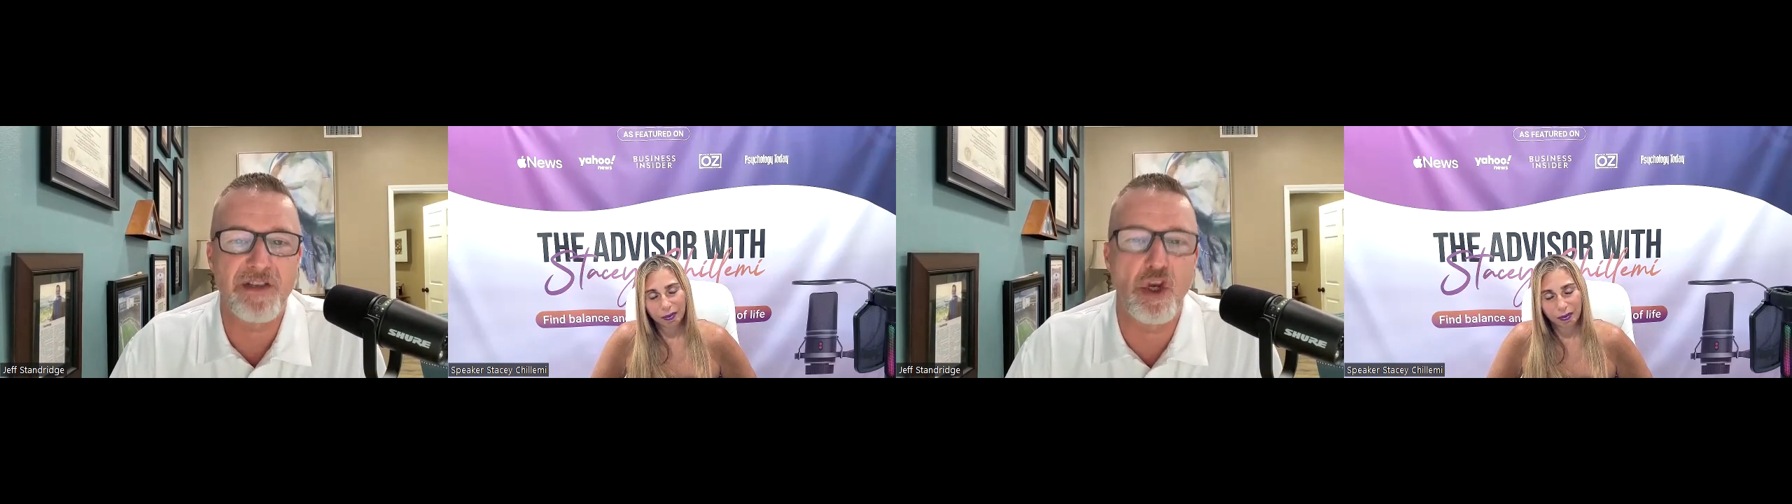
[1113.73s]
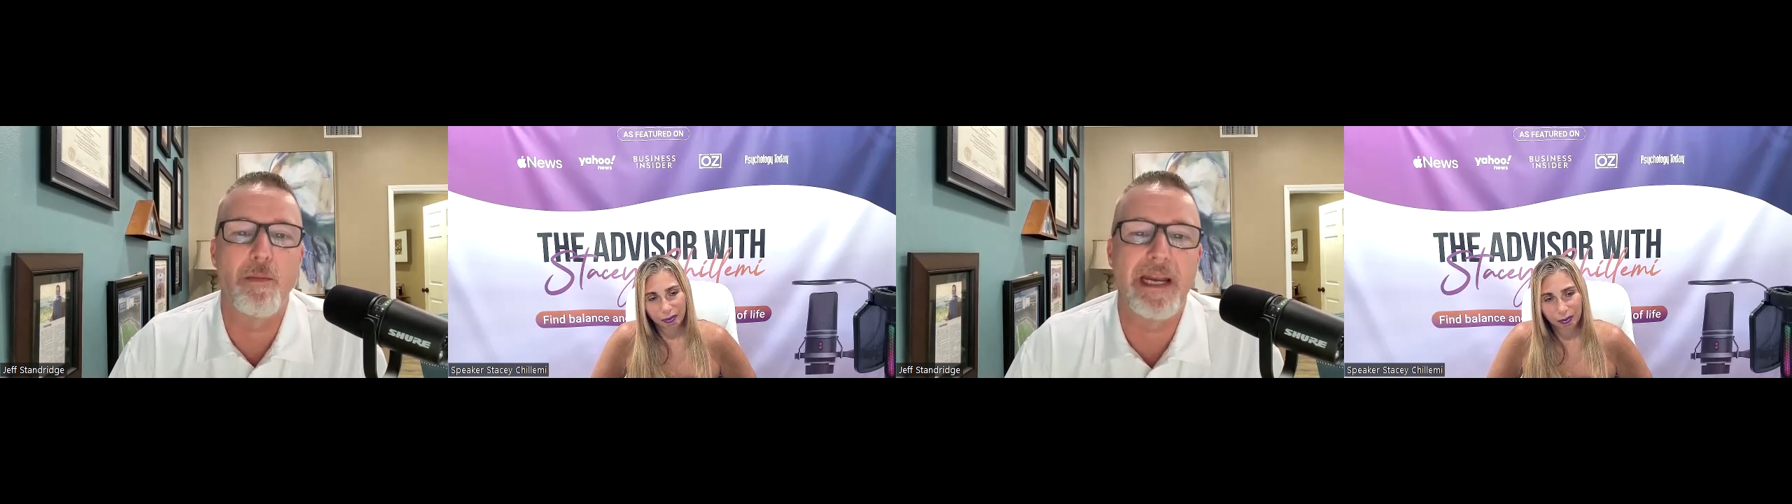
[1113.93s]

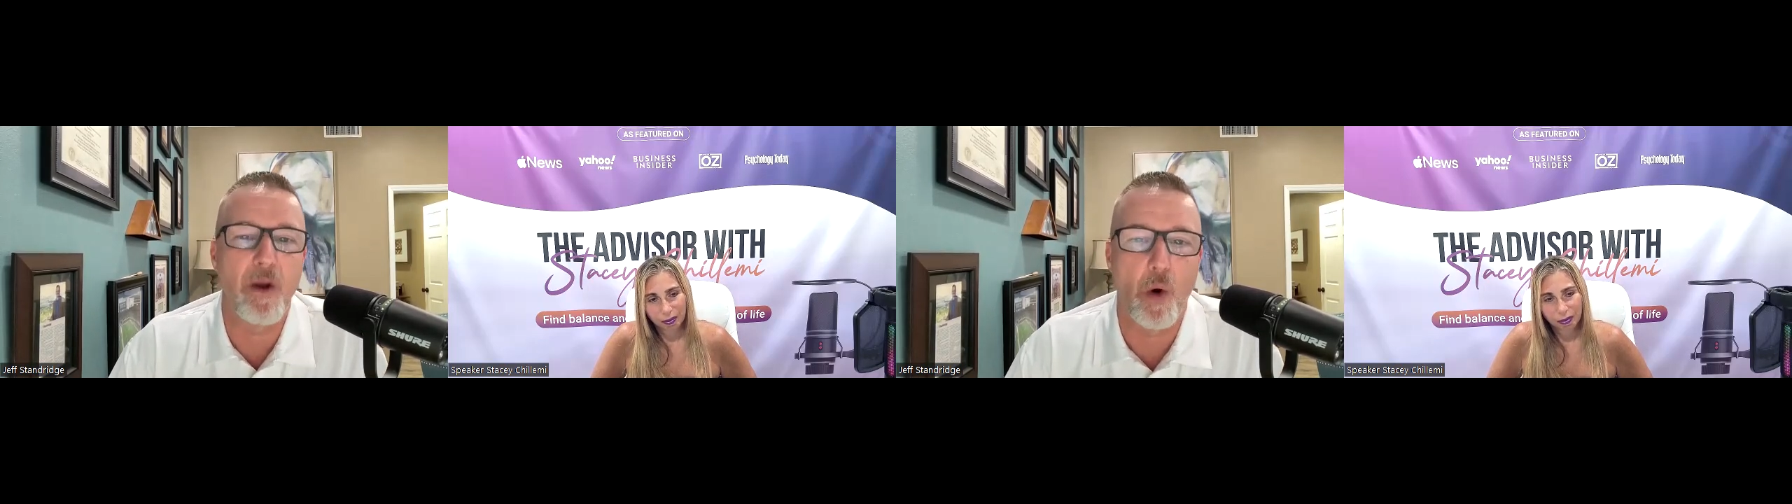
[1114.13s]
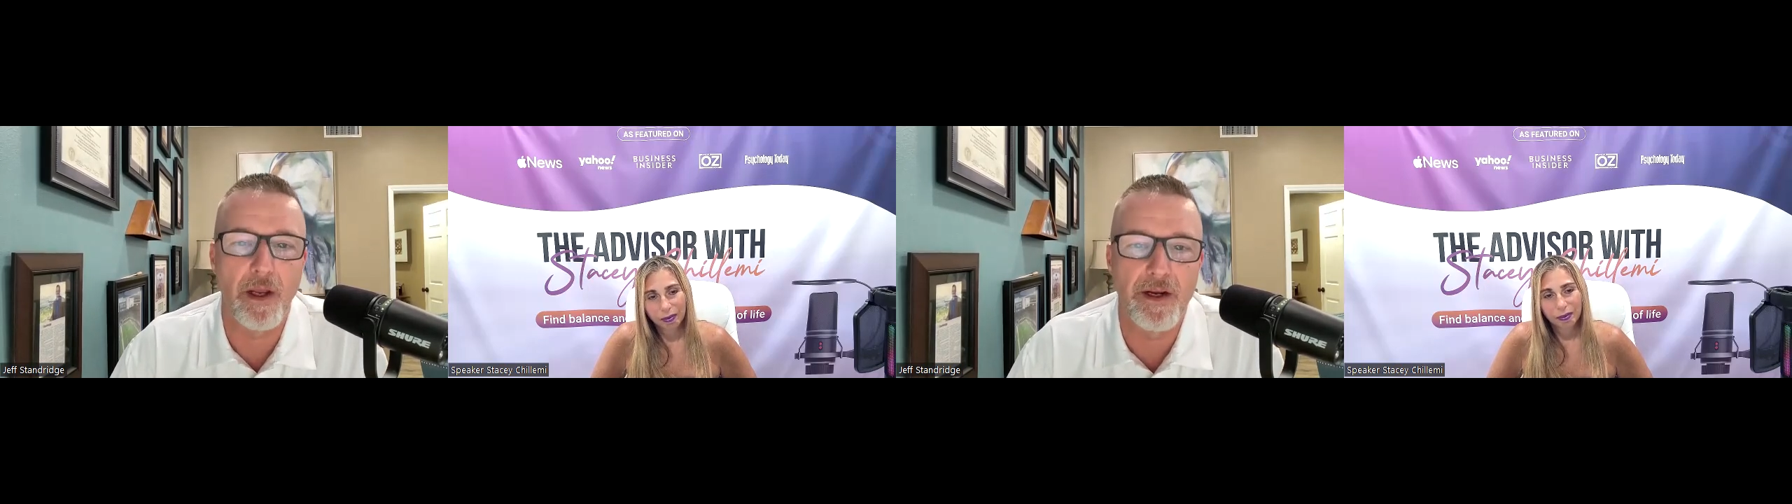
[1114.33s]
so many
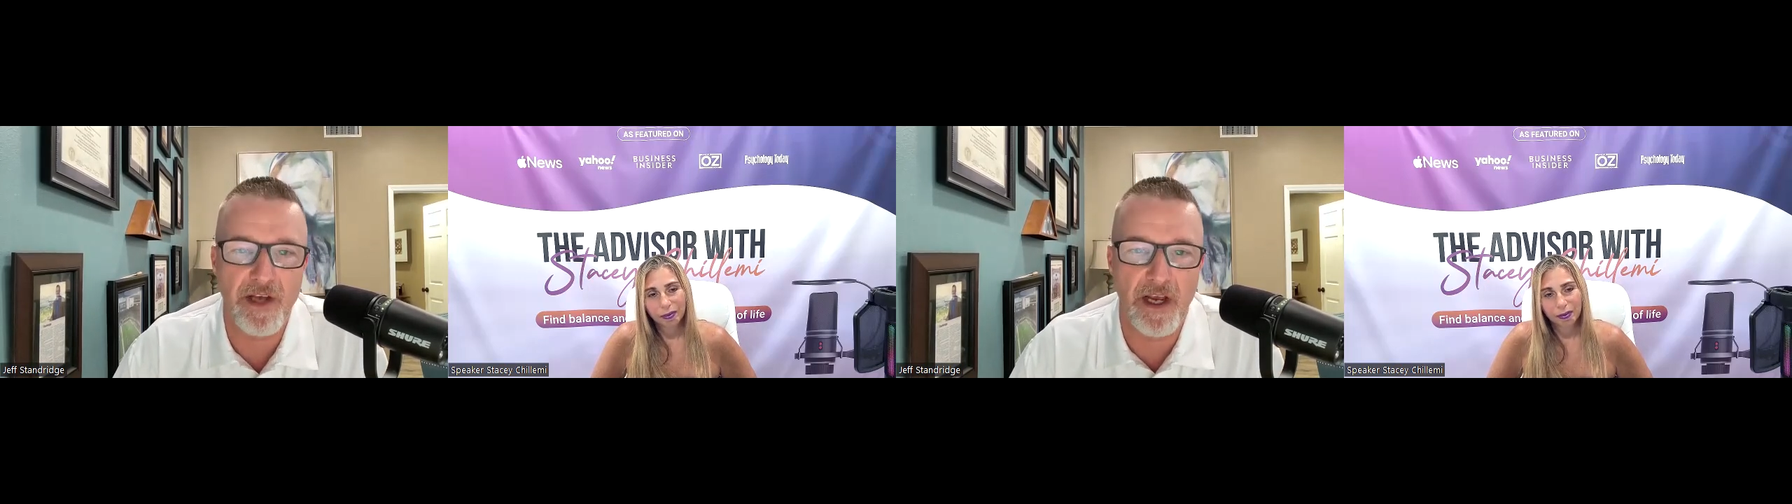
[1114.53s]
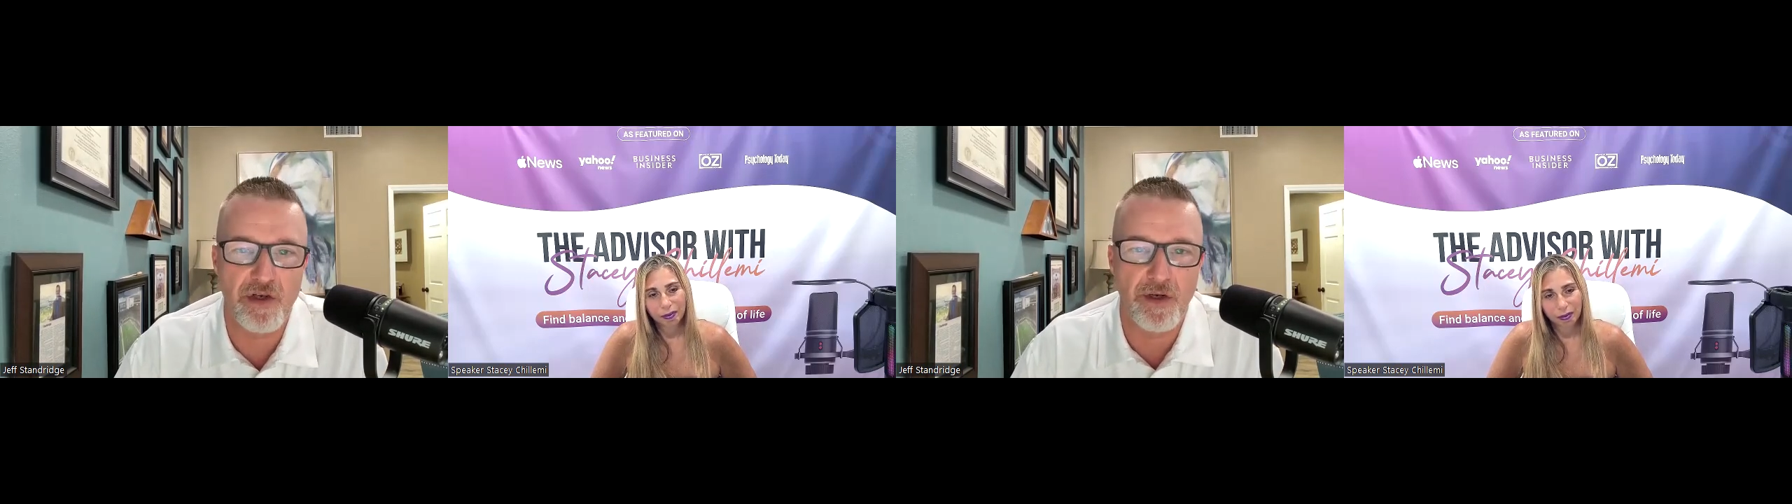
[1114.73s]

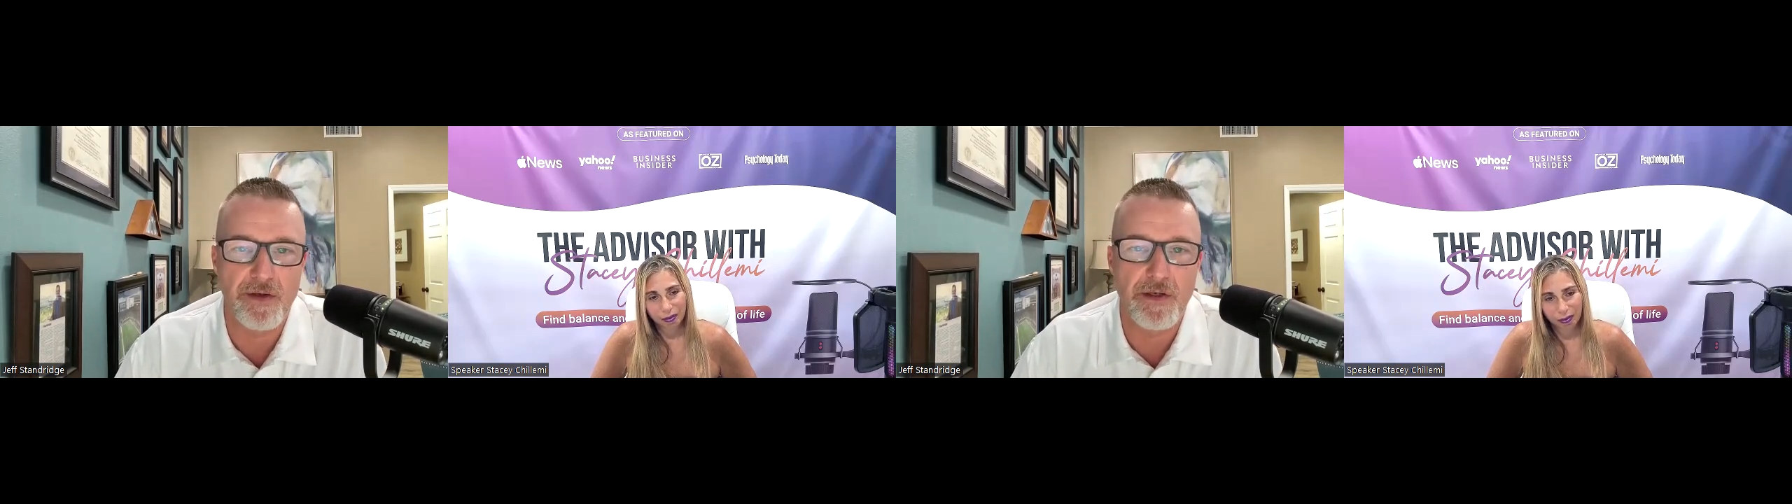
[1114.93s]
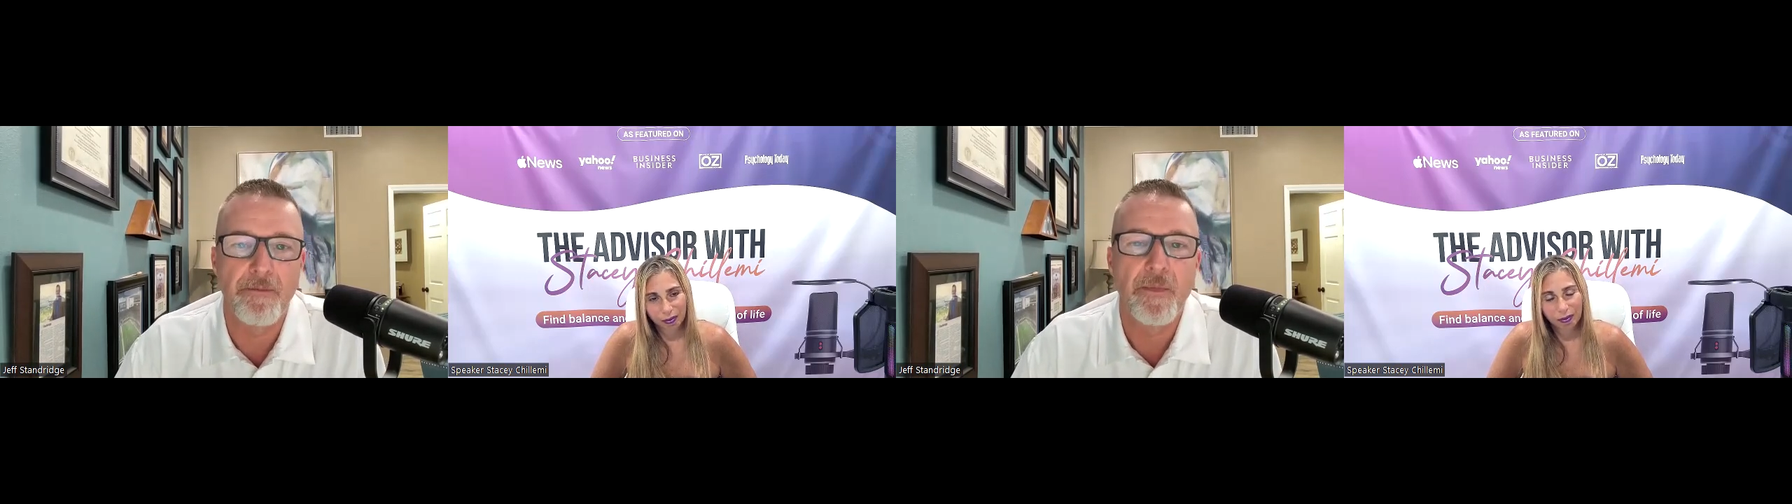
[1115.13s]

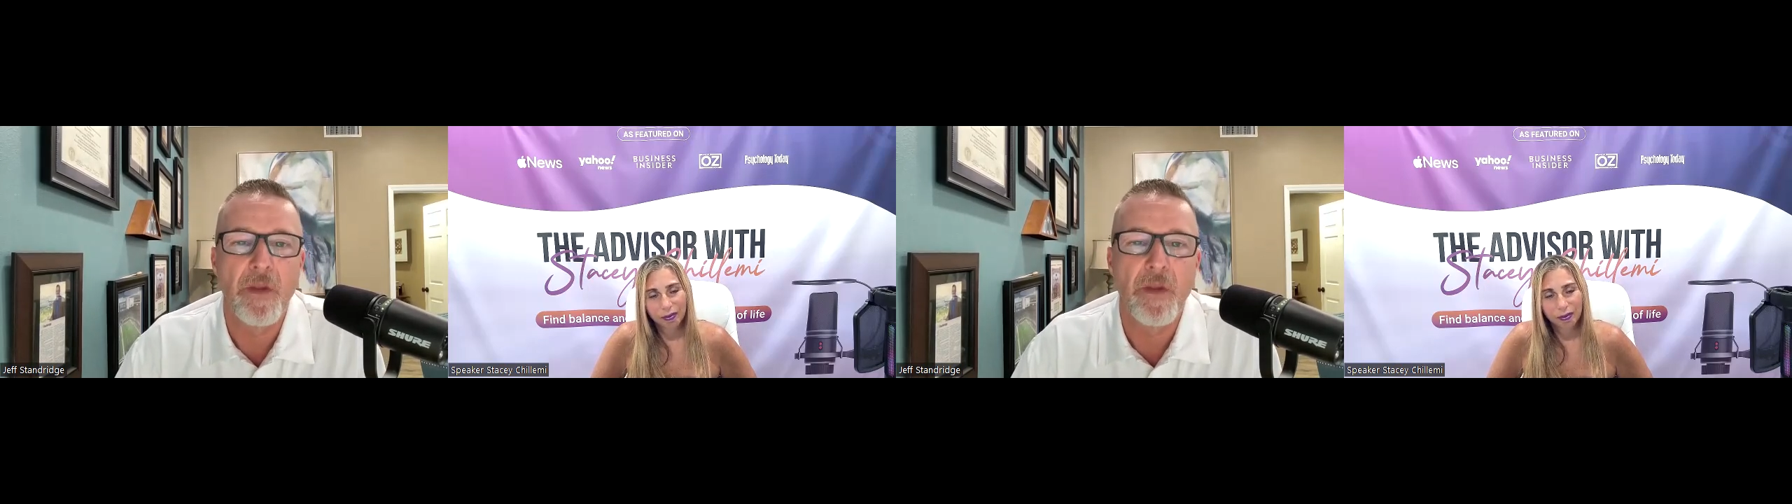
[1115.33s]
organizations,